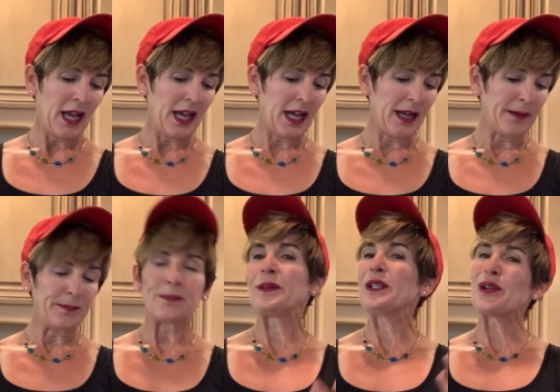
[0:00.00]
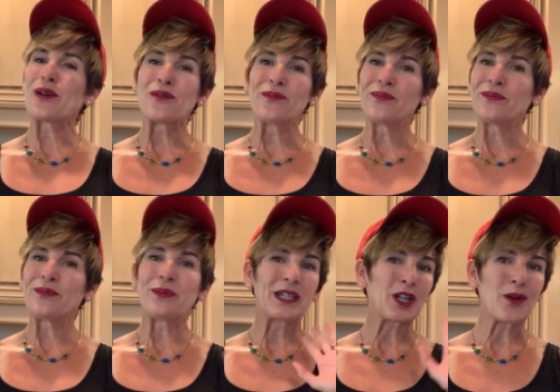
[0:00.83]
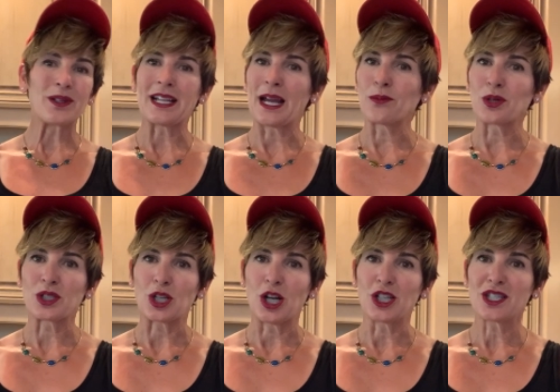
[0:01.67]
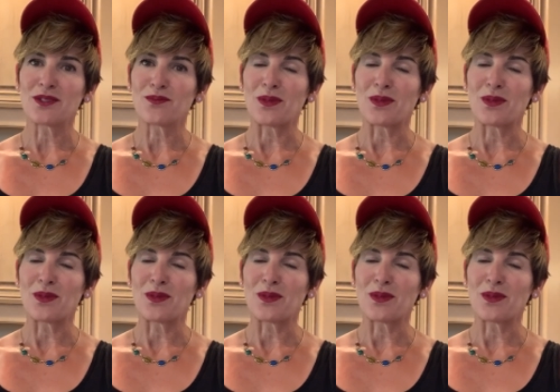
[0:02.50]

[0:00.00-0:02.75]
Um, you know, we can always add more salt.